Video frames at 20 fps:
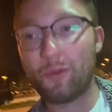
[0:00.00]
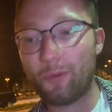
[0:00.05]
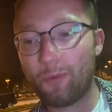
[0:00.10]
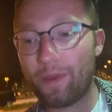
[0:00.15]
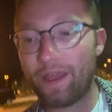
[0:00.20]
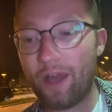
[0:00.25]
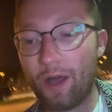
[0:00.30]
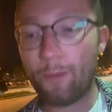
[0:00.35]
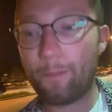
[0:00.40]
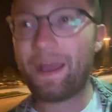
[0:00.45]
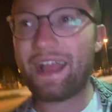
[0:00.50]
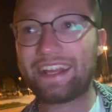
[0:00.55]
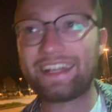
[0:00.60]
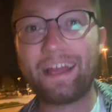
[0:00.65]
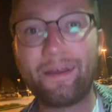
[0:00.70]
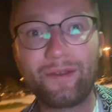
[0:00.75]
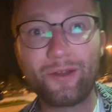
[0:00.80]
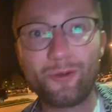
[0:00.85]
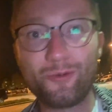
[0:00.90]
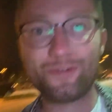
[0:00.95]
We are back now
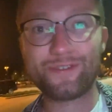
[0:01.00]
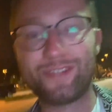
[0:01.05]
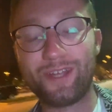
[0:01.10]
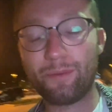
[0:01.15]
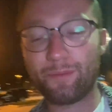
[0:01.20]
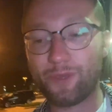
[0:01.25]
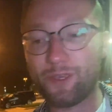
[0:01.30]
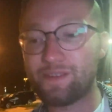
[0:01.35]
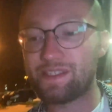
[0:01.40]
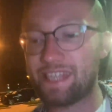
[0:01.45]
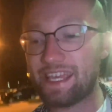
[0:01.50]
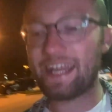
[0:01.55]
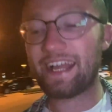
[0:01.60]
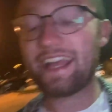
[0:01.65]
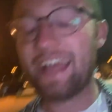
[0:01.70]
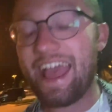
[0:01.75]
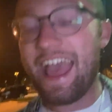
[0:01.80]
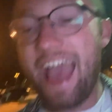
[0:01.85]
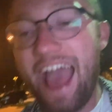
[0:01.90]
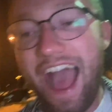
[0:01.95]
in All Star Music,
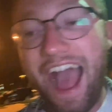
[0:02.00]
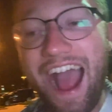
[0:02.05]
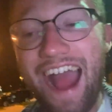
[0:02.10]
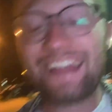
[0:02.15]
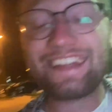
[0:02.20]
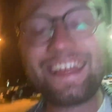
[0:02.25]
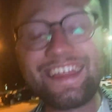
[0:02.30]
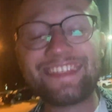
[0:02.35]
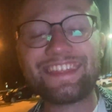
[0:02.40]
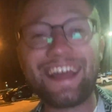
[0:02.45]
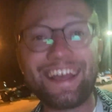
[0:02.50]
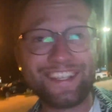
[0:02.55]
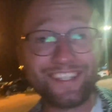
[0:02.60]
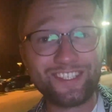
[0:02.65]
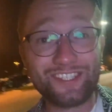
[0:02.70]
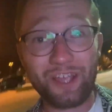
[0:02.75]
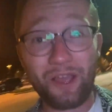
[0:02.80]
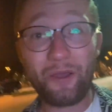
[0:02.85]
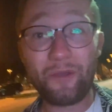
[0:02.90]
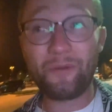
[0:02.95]
and that
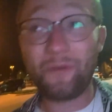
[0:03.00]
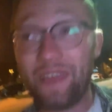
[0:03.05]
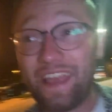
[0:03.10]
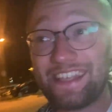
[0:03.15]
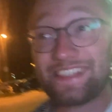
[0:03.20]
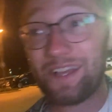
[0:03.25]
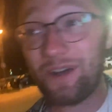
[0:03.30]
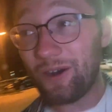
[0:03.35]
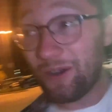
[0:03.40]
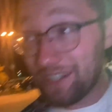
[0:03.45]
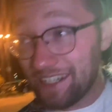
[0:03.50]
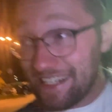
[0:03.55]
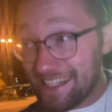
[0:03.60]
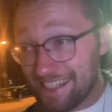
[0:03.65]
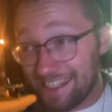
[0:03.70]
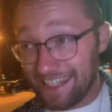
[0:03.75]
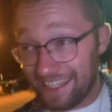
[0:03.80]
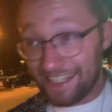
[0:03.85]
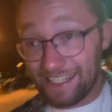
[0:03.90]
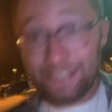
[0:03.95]
show is
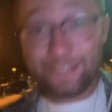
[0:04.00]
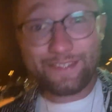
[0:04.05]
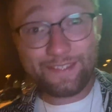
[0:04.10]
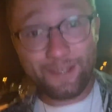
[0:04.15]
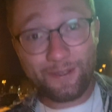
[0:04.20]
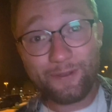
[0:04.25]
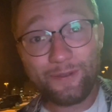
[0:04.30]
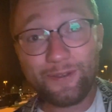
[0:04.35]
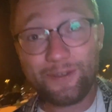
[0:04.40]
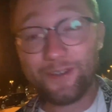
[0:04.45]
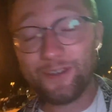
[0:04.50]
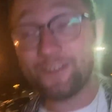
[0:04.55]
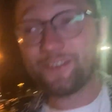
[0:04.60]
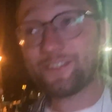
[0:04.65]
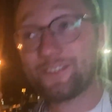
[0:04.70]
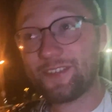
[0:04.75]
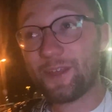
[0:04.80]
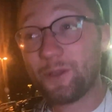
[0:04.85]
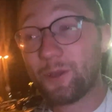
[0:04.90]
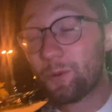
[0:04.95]
honestly so good,
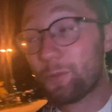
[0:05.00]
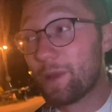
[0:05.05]
so good.